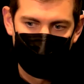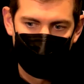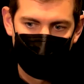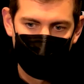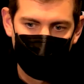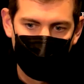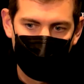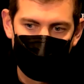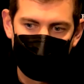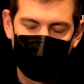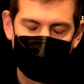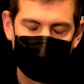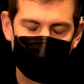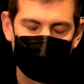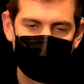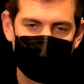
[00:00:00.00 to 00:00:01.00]
you're always
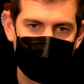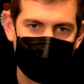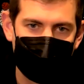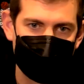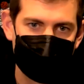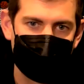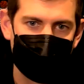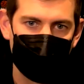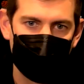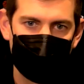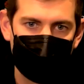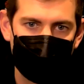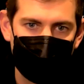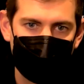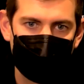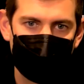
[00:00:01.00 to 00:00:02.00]
recognize how,
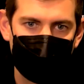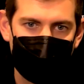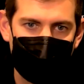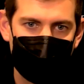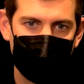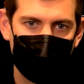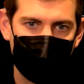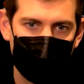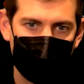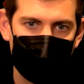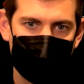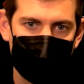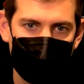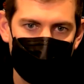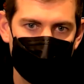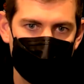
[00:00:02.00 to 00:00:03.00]
how
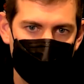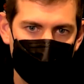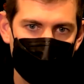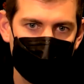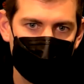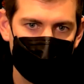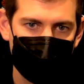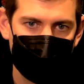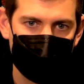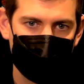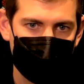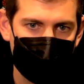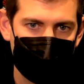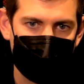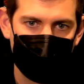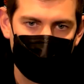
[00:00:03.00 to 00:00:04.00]
hard it is to be
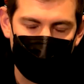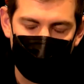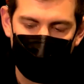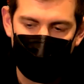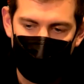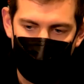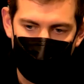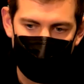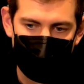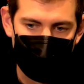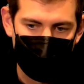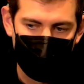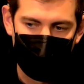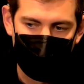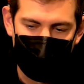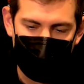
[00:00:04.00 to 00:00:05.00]
good, how hard it is
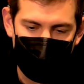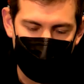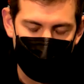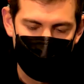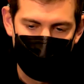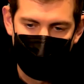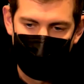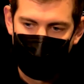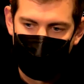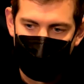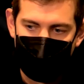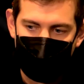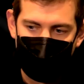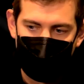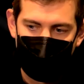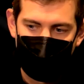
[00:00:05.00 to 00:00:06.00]
to win. And
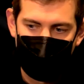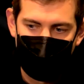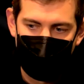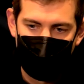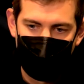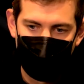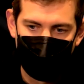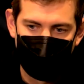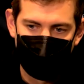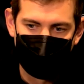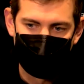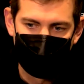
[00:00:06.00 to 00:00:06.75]
um,